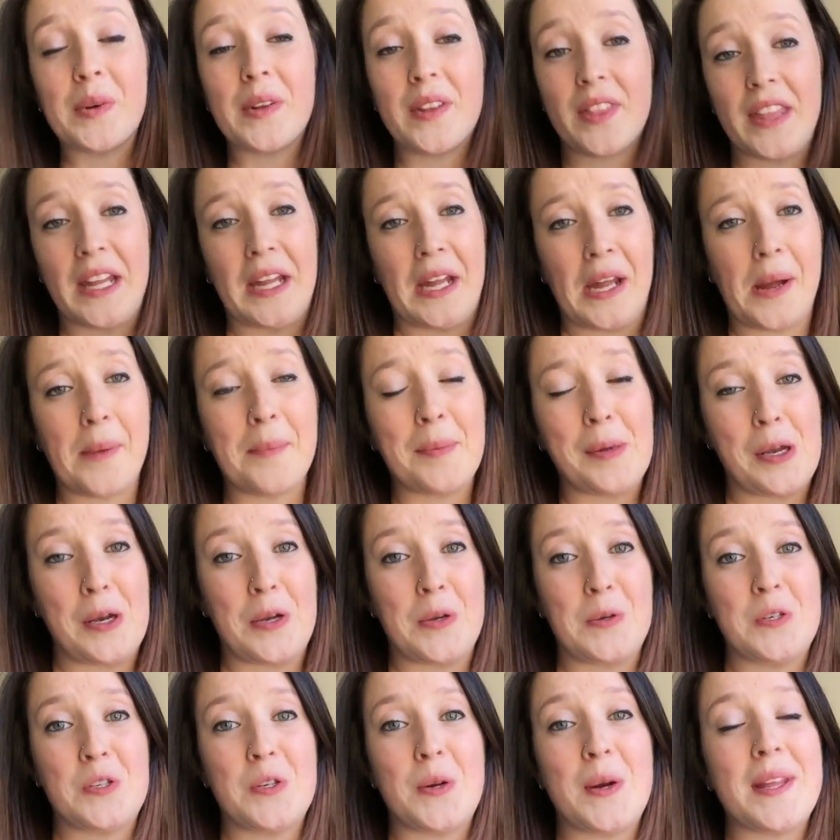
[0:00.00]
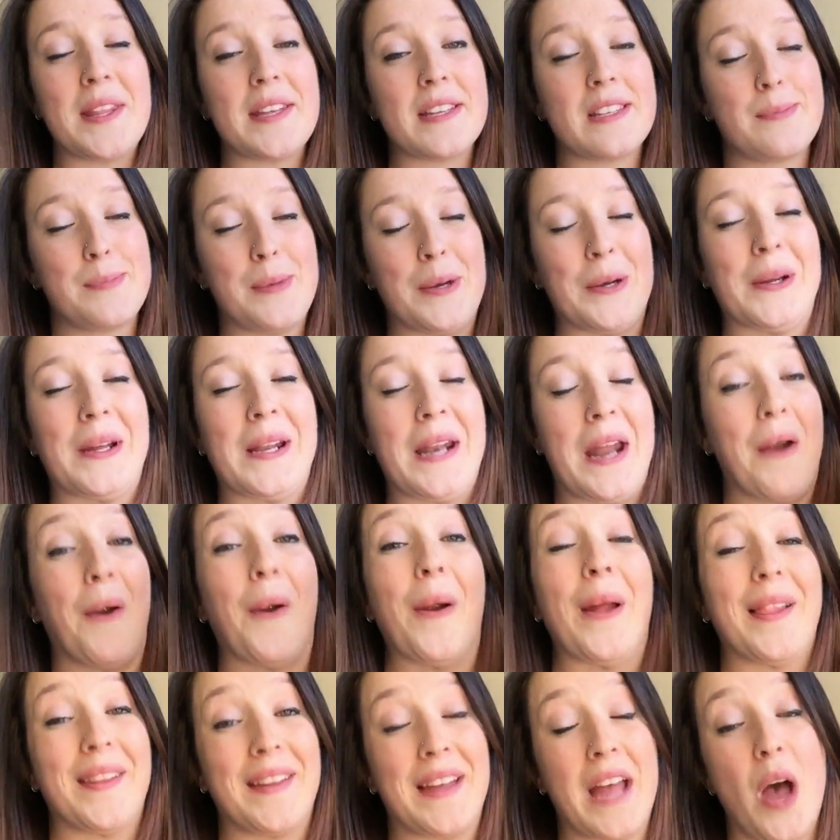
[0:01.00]
thinking I'm going to enjoy this book and I
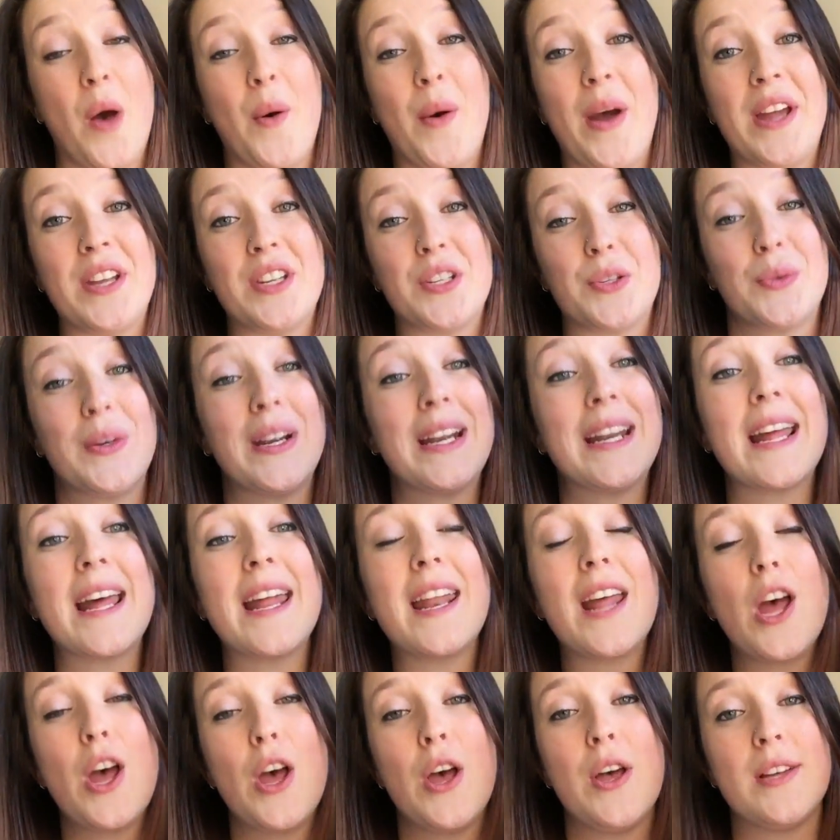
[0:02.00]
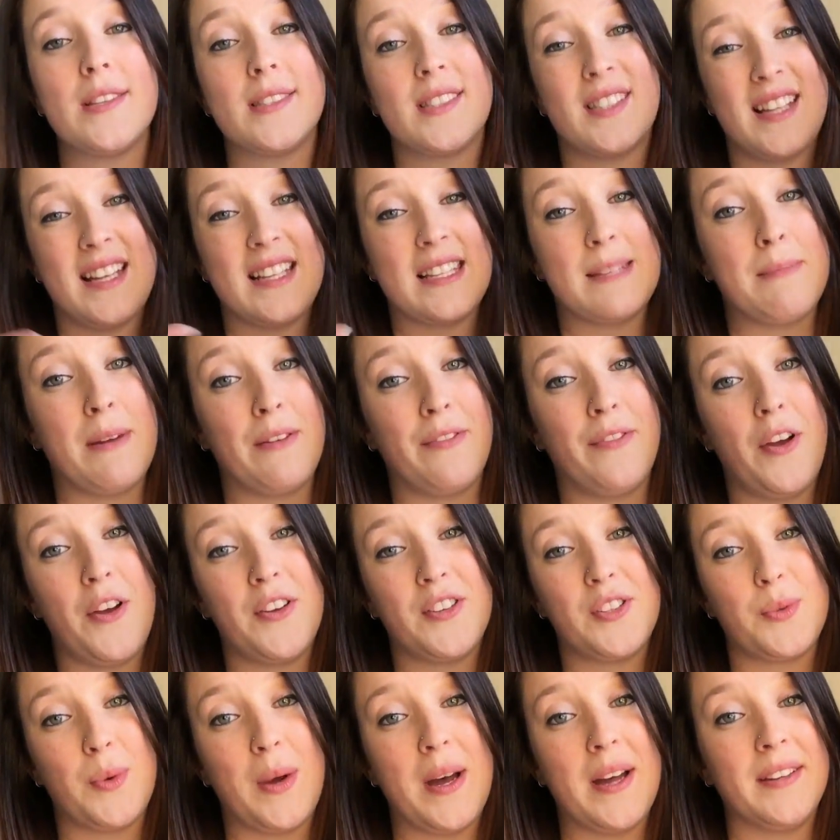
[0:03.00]
really can't wait to read it. So that's my
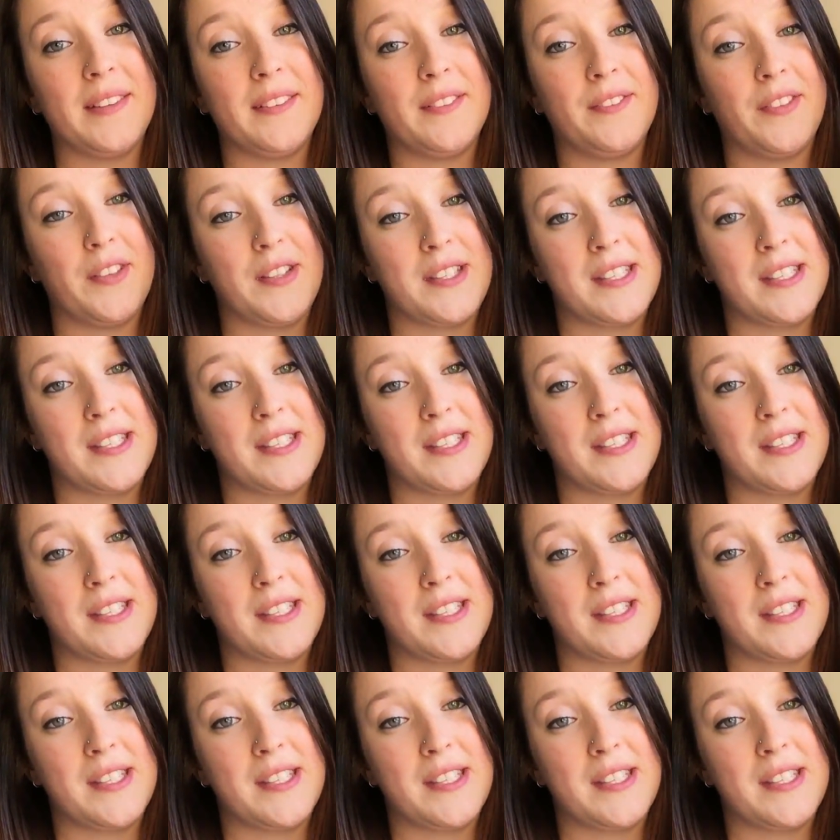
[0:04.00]
first one for